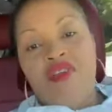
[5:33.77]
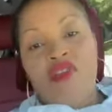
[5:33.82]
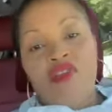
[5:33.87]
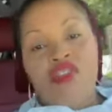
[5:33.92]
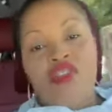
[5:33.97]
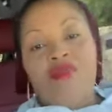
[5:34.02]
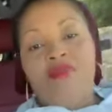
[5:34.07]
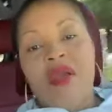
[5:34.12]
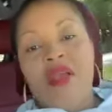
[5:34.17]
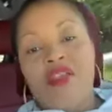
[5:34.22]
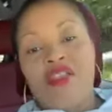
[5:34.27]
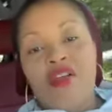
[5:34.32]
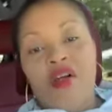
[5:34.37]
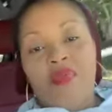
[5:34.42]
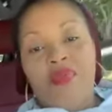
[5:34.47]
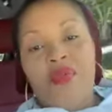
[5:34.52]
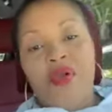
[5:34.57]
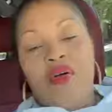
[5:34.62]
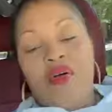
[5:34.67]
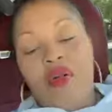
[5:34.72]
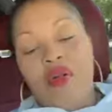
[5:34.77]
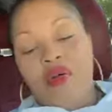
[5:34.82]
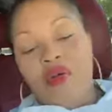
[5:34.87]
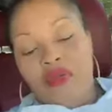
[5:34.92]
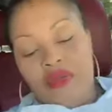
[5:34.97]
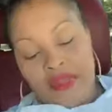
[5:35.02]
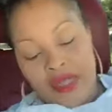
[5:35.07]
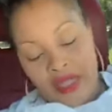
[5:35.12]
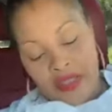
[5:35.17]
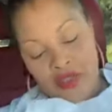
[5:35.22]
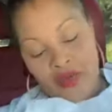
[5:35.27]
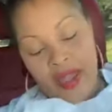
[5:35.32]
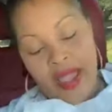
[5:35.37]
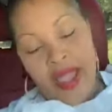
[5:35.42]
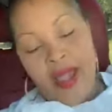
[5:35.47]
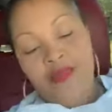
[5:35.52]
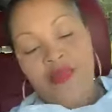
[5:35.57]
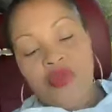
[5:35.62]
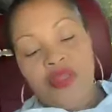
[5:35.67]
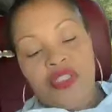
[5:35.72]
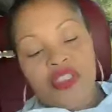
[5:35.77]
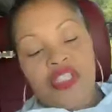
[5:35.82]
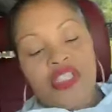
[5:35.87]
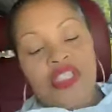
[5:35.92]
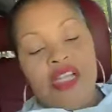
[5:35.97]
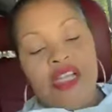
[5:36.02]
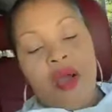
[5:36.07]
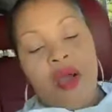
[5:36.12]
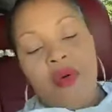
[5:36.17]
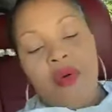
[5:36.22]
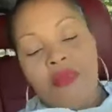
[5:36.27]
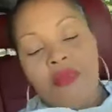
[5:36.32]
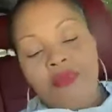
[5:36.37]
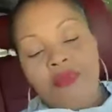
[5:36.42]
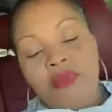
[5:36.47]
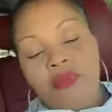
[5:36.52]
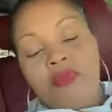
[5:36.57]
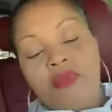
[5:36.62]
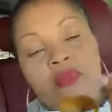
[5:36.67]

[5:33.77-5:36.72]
don't mess up your clothes. That's why I put this towel.